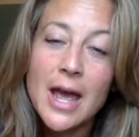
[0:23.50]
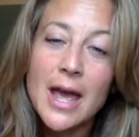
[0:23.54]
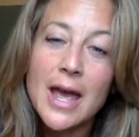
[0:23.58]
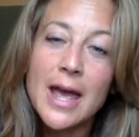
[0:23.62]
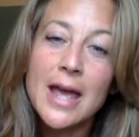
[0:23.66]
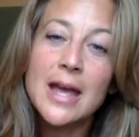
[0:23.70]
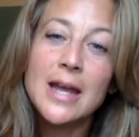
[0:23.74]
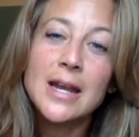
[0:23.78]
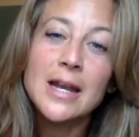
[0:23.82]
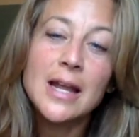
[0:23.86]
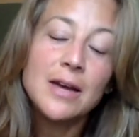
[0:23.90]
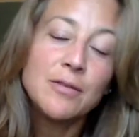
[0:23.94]

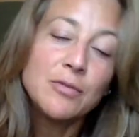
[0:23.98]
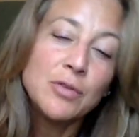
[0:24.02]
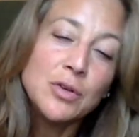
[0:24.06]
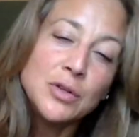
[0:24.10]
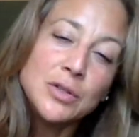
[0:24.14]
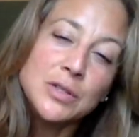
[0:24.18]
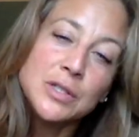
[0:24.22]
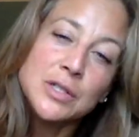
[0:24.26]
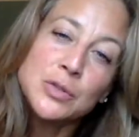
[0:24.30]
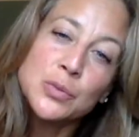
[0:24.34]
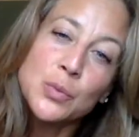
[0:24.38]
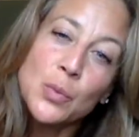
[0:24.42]
And I've
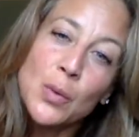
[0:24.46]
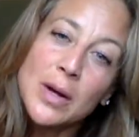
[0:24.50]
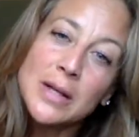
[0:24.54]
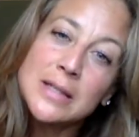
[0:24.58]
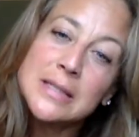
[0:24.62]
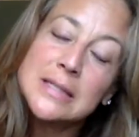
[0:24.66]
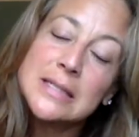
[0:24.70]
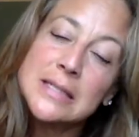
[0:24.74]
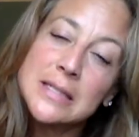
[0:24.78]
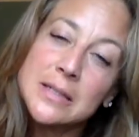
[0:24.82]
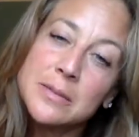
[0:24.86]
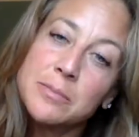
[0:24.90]
learned this
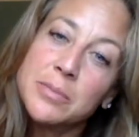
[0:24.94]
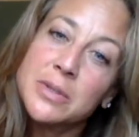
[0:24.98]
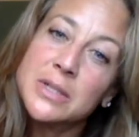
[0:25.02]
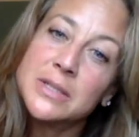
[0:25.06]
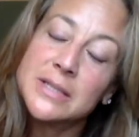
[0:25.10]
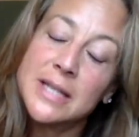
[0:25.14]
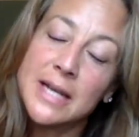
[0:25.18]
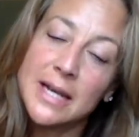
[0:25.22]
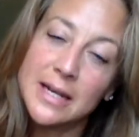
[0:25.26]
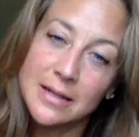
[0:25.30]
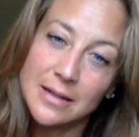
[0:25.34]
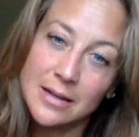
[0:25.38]
one simple
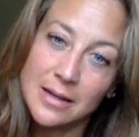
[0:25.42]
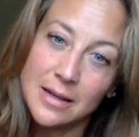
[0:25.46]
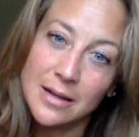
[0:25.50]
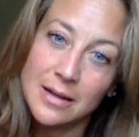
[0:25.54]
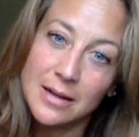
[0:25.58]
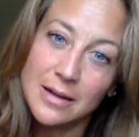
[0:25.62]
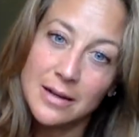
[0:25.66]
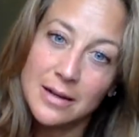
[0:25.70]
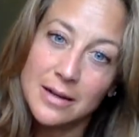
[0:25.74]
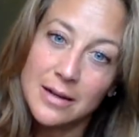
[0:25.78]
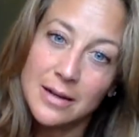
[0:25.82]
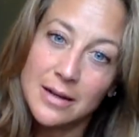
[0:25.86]

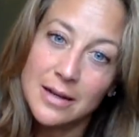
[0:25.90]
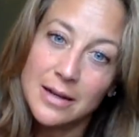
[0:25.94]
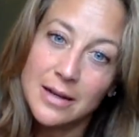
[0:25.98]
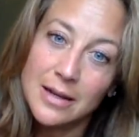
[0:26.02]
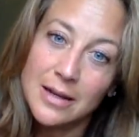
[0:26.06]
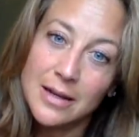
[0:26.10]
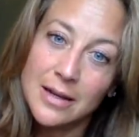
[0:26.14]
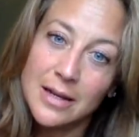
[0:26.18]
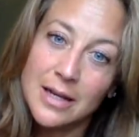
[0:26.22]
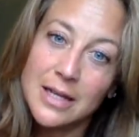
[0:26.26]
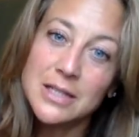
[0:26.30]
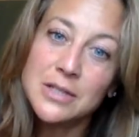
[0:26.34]
technique.
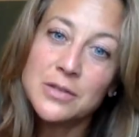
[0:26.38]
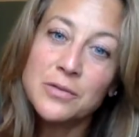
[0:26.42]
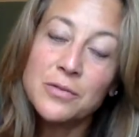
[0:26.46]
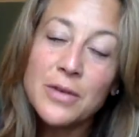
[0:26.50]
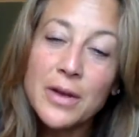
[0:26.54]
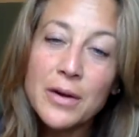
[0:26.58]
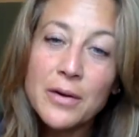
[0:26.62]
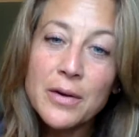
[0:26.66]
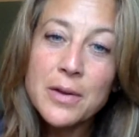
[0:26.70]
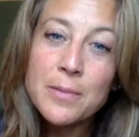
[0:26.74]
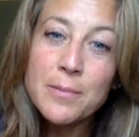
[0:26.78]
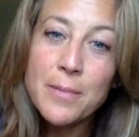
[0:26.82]
It's
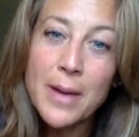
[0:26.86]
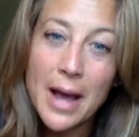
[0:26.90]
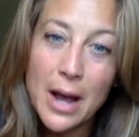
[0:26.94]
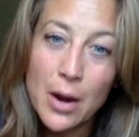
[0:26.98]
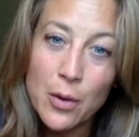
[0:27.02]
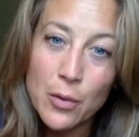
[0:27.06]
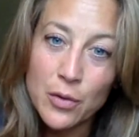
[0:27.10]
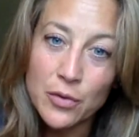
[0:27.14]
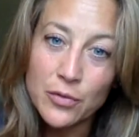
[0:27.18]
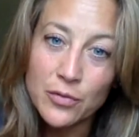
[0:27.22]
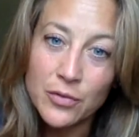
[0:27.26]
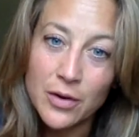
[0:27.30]
very
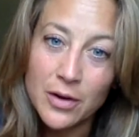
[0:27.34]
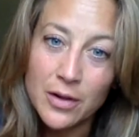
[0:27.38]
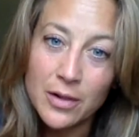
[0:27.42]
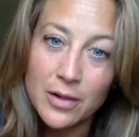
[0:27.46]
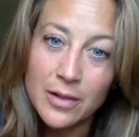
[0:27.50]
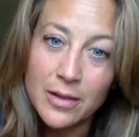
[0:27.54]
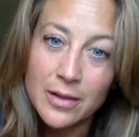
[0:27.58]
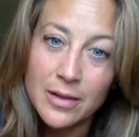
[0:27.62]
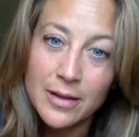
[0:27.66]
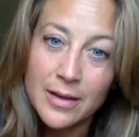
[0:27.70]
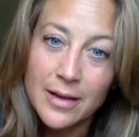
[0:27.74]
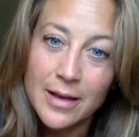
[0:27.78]
powerful.
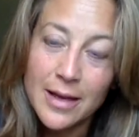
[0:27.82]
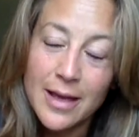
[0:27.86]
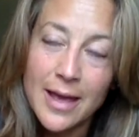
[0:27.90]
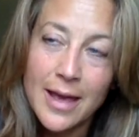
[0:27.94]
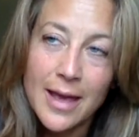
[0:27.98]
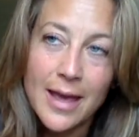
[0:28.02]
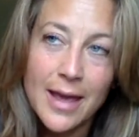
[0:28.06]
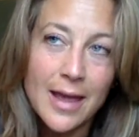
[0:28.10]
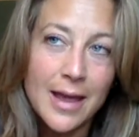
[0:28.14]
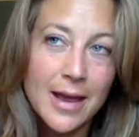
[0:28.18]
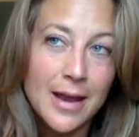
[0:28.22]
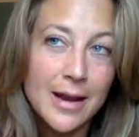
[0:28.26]

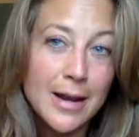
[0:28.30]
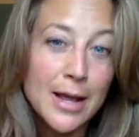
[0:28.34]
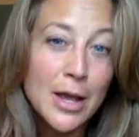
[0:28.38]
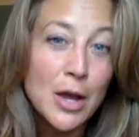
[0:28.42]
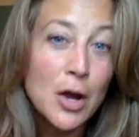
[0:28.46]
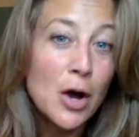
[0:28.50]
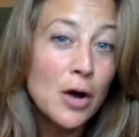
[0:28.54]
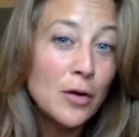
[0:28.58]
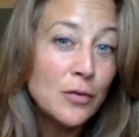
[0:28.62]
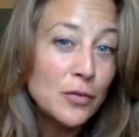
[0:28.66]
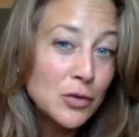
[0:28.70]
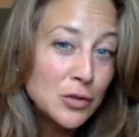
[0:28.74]
And I
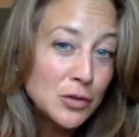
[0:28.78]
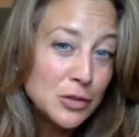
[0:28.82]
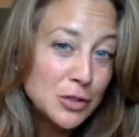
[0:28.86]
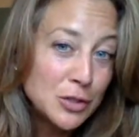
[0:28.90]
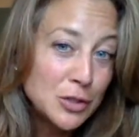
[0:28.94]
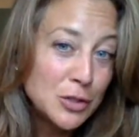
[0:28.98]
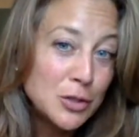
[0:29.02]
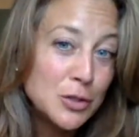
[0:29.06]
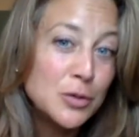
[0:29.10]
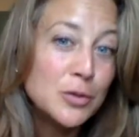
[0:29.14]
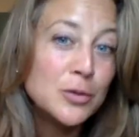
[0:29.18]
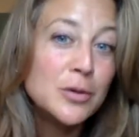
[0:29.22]
offer it
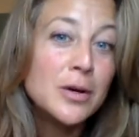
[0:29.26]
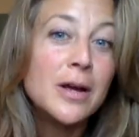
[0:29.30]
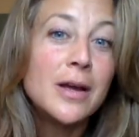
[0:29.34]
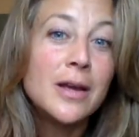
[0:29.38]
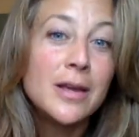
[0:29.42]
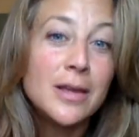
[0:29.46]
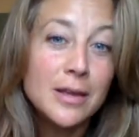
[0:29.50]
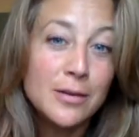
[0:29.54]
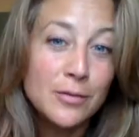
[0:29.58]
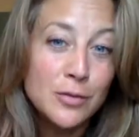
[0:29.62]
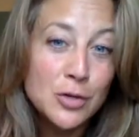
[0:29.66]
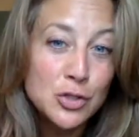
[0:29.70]
to you.
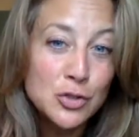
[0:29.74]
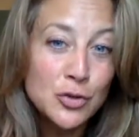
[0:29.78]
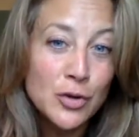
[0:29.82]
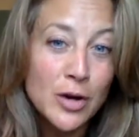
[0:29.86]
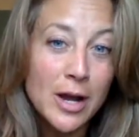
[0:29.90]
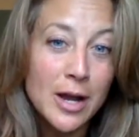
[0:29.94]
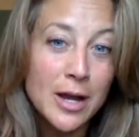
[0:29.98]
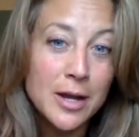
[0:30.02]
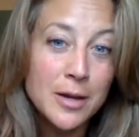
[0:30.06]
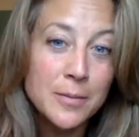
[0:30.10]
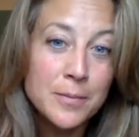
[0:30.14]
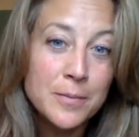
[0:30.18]
Give it a
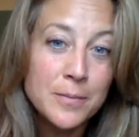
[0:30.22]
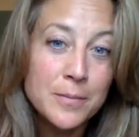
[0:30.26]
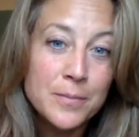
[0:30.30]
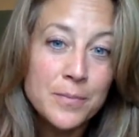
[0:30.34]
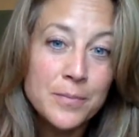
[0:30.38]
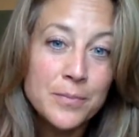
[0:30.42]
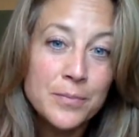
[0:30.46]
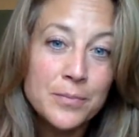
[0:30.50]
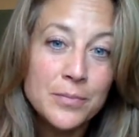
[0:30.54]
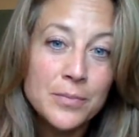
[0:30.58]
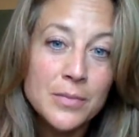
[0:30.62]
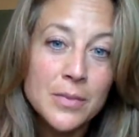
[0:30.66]
try.
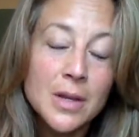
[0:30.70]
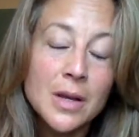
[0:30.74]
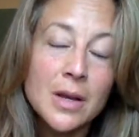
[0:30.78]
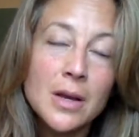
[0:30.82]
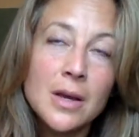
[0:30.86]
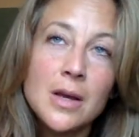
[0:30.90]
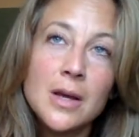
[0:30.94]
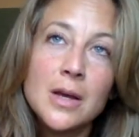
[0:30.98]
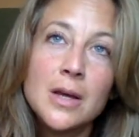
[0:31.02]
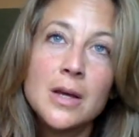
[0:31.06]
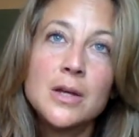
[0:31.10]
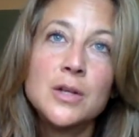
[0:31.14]

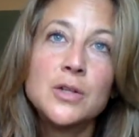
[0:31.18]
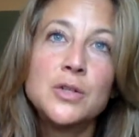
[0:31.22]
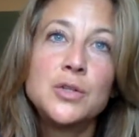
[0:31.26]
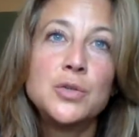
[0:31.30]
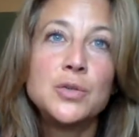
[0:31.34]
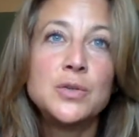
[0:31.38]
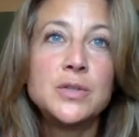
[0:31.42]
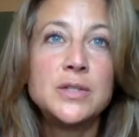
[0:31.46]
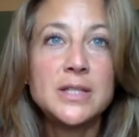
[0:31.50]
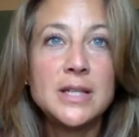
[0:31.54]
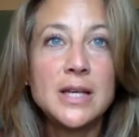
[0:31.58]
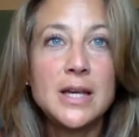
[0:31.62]

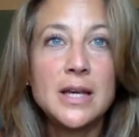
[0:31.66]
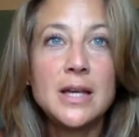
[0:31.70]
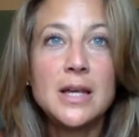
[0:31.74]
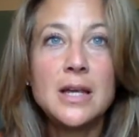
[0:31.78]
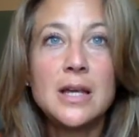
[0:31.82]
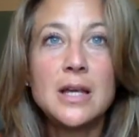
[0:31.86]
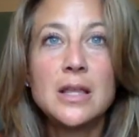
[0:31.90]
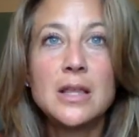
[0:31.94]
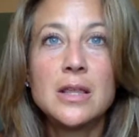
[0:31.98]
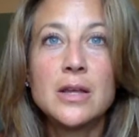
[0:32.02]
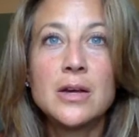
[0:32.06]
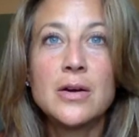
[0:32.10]
To say
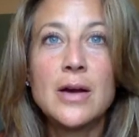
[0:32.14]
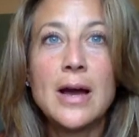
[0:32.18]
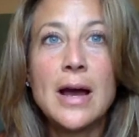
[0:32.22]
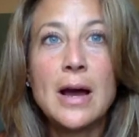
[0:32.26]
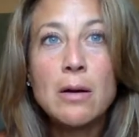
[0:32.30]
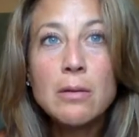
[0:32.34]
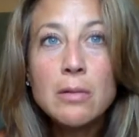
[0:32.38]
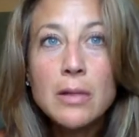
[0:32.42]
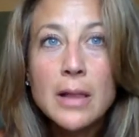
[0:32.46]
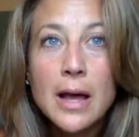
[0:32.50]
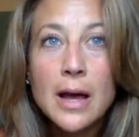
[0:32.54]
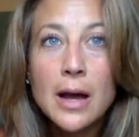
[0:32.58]
either
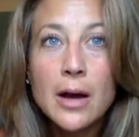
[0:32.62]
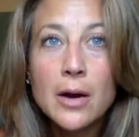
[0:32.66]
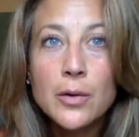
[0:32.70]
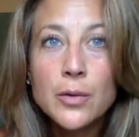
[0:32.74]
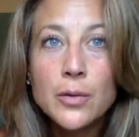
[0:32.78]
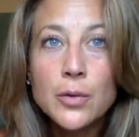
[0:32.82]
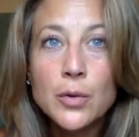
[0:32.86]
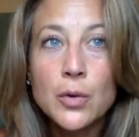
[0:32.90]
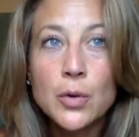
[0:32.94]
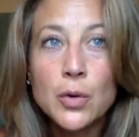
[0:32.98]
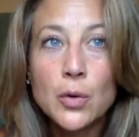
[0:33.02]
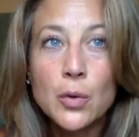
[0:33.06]
out
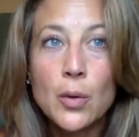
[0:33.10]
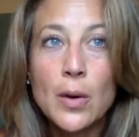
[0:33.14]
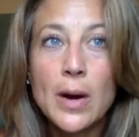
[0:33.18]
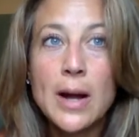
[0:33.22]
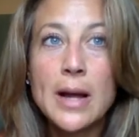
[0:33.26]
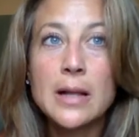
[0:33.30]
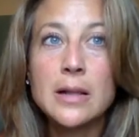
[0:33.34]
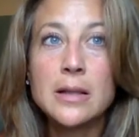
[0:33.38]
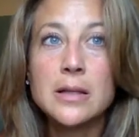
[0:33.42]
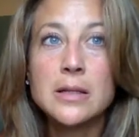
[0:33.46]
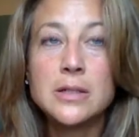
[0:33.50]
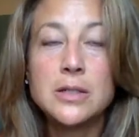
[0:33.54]
loud or
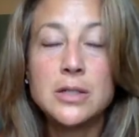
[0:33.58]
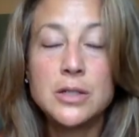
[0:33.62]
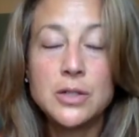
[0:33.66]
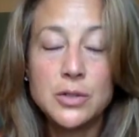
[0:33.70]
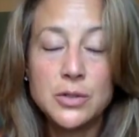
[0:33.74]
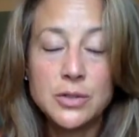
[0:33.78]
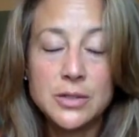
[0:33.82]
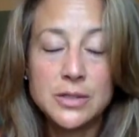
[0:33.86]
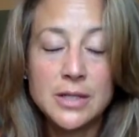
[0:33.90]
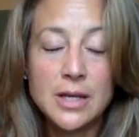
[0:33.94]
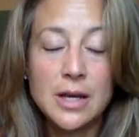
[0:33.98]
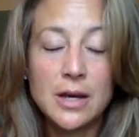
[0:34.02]
quietly to
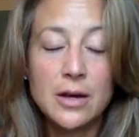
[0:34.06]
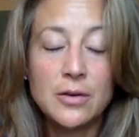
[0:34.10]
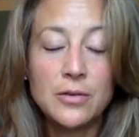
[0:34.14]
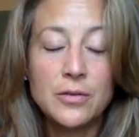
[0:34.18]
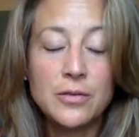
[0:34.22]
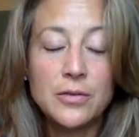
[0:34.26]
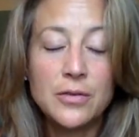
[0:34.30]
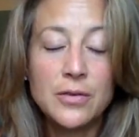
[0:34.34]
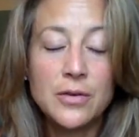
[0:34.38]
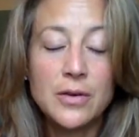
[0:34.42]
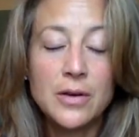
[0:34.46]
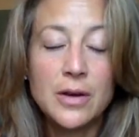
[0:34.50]
yourself,
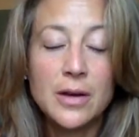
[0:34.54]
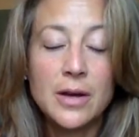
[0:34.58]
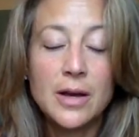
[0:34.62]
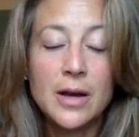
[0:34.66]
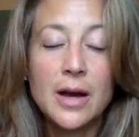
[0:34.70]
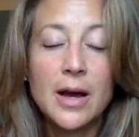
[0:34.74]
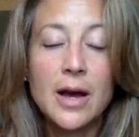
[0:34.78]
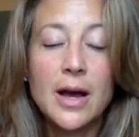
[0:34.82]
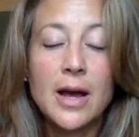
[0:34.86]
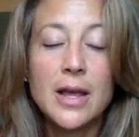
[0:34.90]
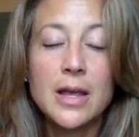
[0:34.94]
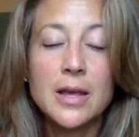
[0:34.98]

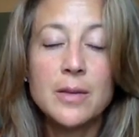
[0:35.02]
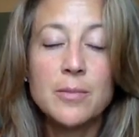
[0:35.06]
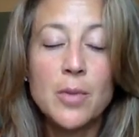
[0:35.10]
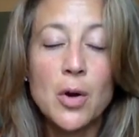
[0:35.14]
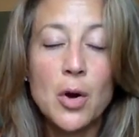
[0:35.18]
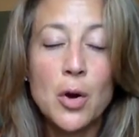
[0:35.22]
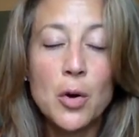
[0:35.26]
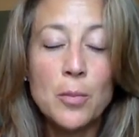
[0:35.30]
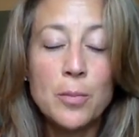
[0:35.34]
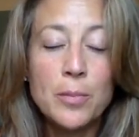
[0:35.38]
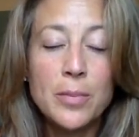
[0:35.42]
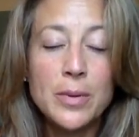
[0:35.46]
I am
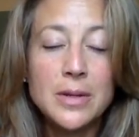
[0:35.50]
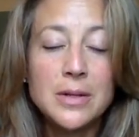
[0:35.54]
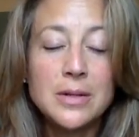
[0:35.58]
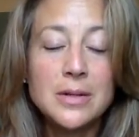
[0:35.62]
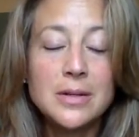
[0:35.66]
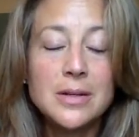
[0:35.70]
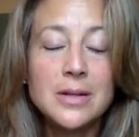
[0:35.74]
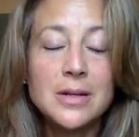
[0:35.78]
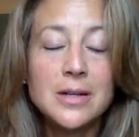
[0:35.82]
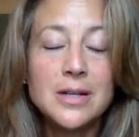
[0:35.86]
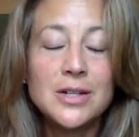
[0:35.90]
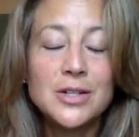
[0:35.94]

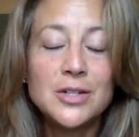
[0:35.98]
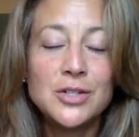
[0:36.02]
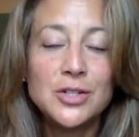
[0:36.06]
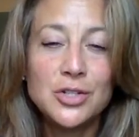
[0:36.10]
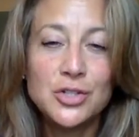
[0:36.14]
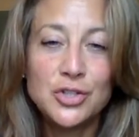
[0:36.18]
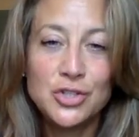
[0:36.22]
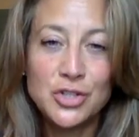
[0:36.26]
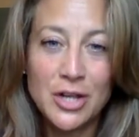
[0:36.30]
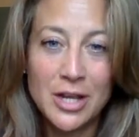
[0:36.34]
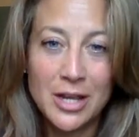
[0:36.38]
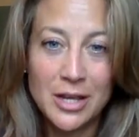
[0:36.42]
open to
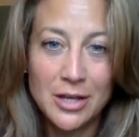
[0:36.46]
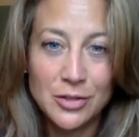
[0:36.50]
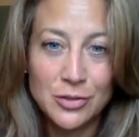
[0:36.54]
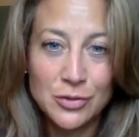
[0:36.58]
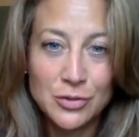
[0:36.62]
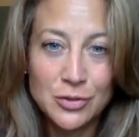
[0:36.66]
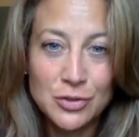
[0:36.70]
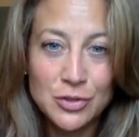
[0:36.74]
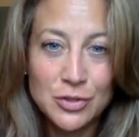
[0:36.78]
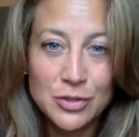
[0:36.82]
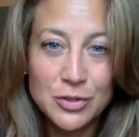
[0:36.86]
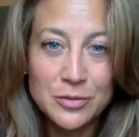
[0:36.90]

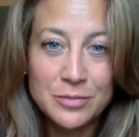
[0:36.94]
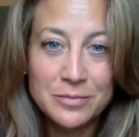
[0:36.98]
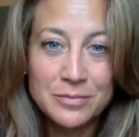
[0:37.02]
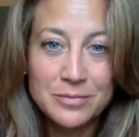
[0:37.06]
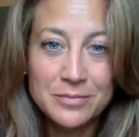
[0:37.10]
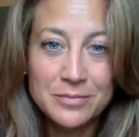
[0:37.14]
change.